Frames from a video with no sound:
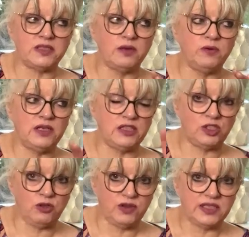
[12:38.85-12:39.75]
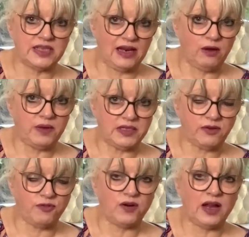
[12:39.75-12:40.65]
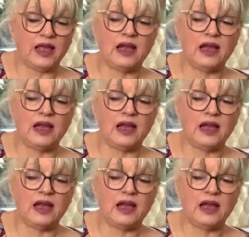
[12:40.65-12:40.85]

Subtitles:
so we need to do things a little bit differently.